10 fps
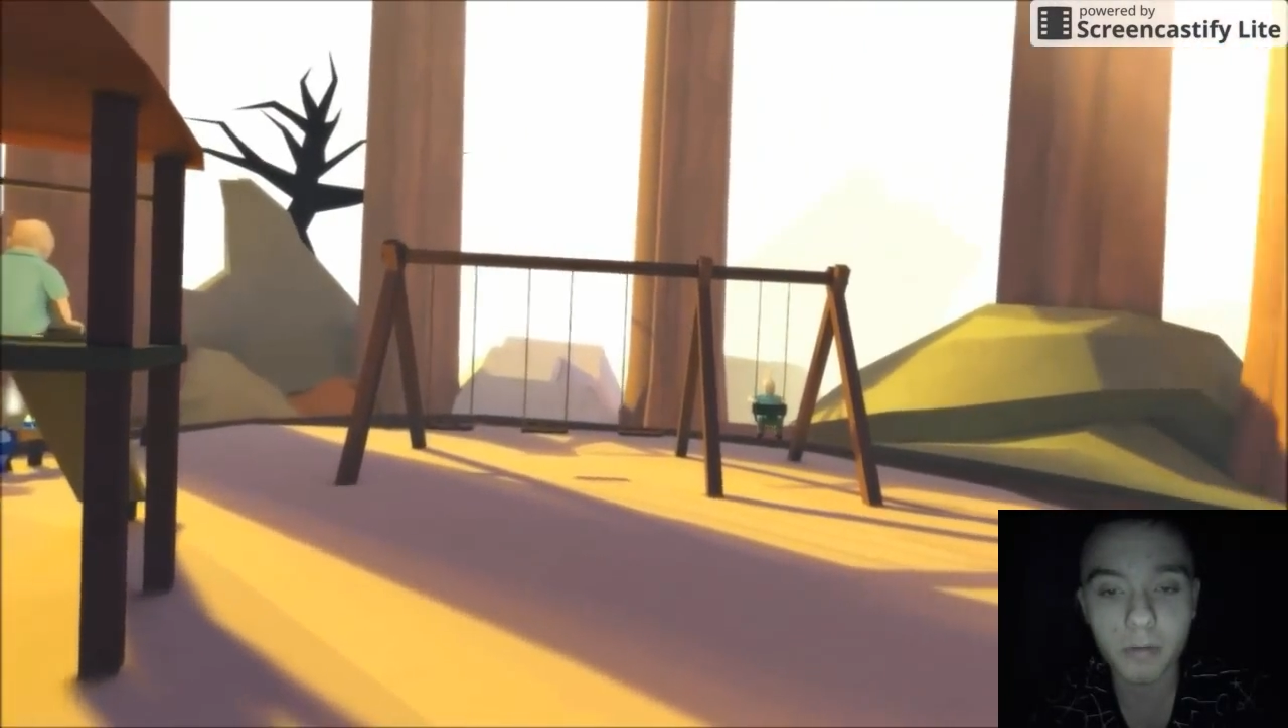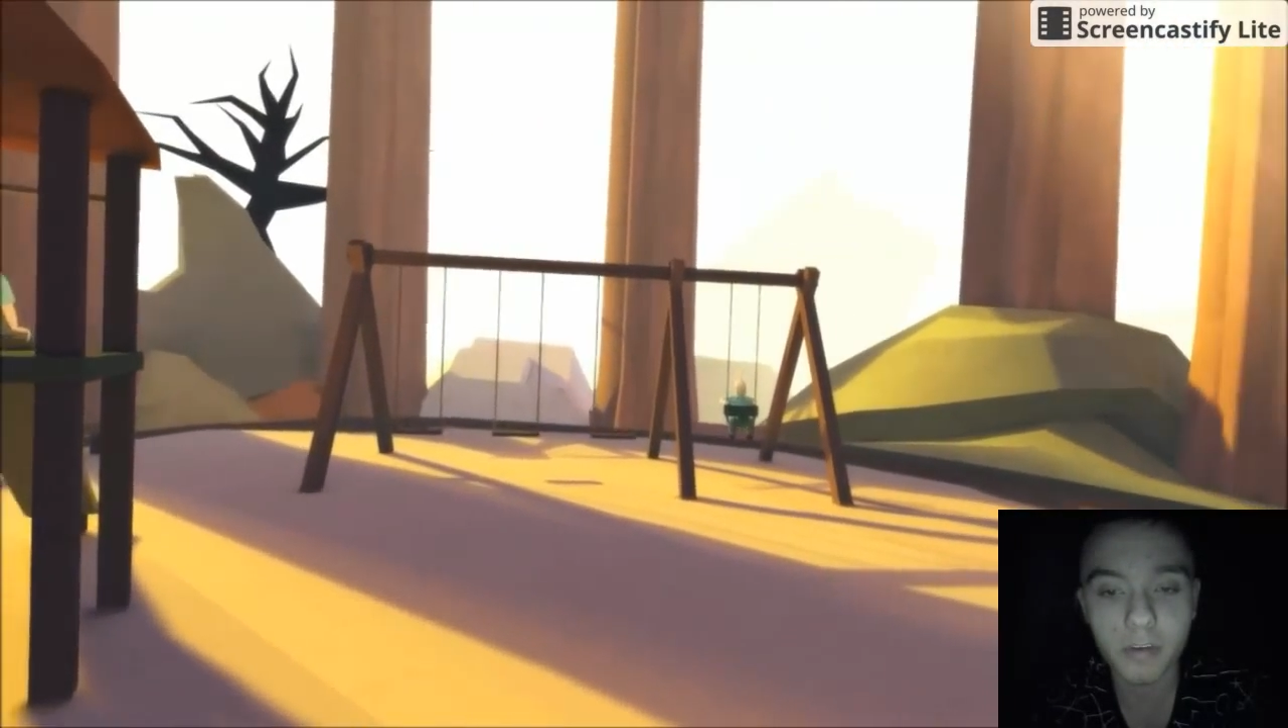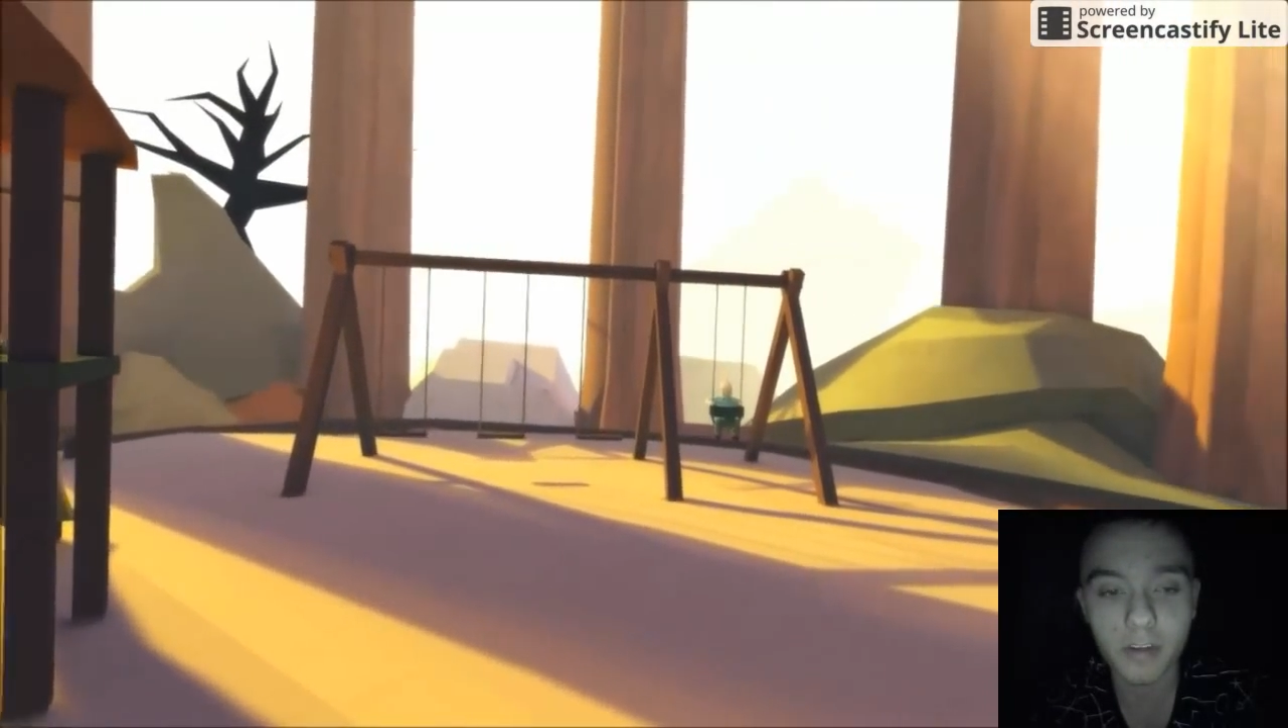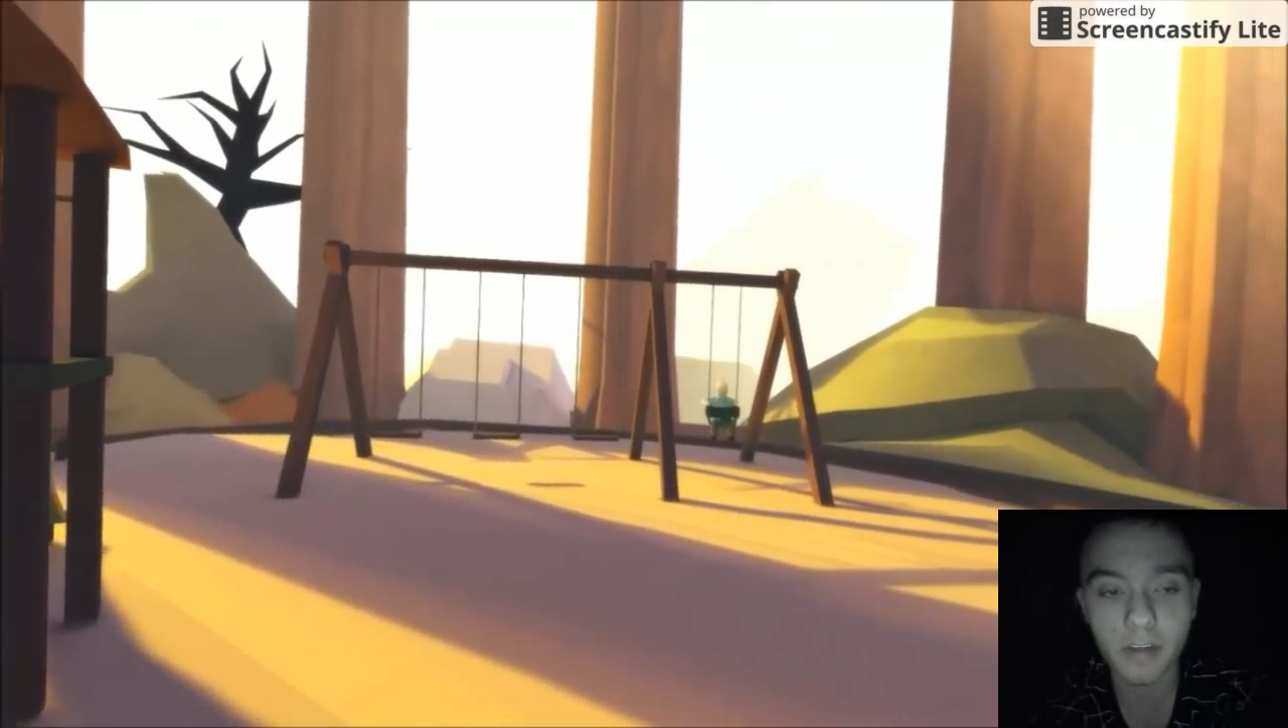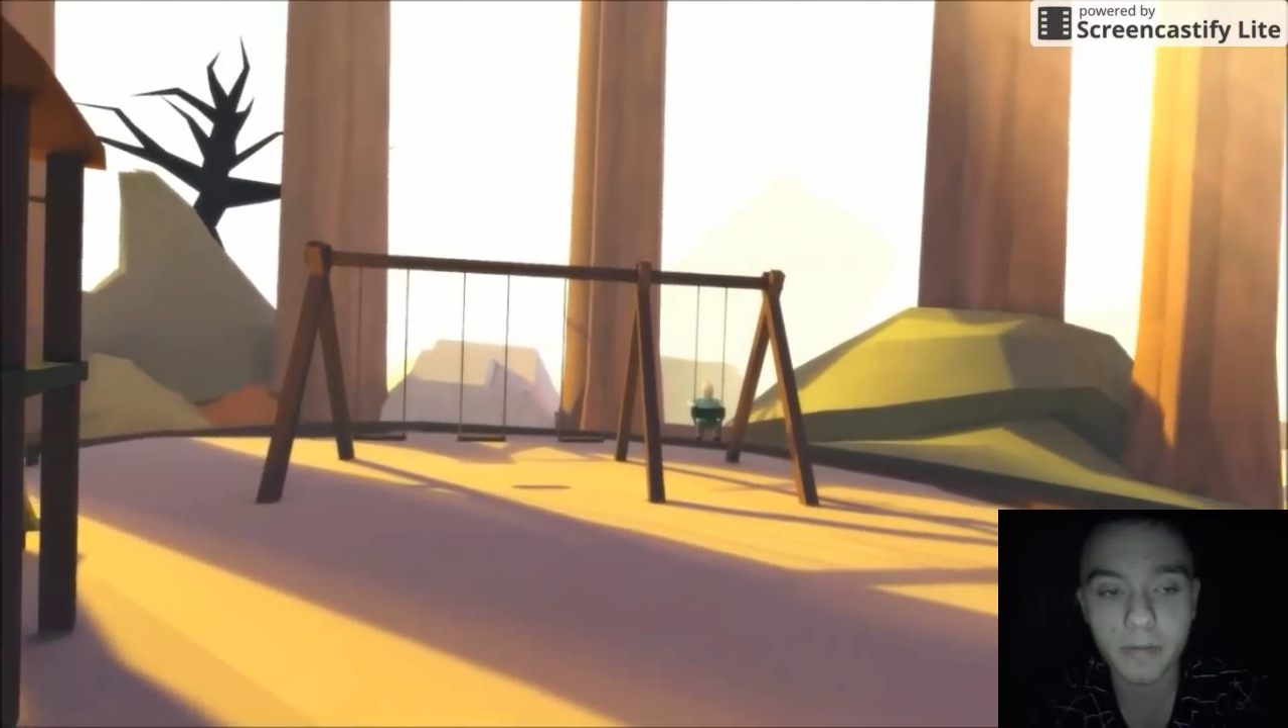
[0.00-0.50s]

was there like